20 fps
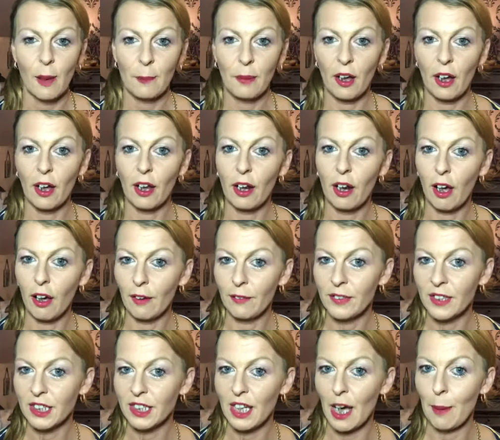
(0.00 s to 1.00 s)
but a lot
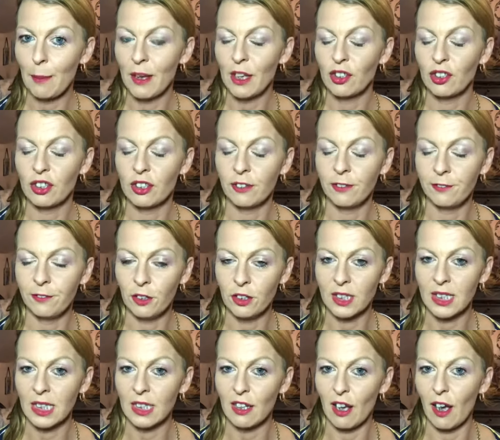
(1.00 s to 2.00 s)
of the damage, the
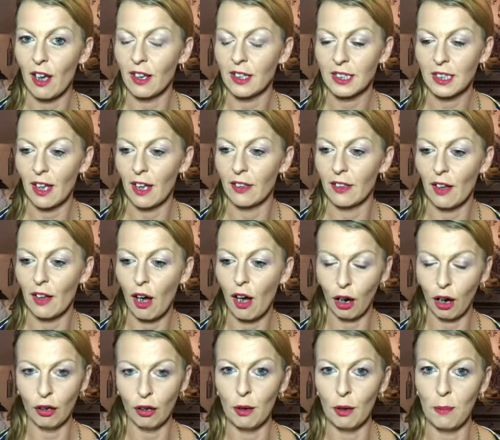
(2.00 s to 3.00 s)
fuzziness and the
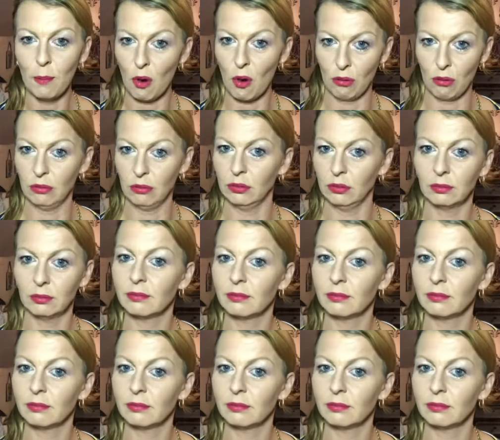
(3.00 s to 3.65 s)
horrible,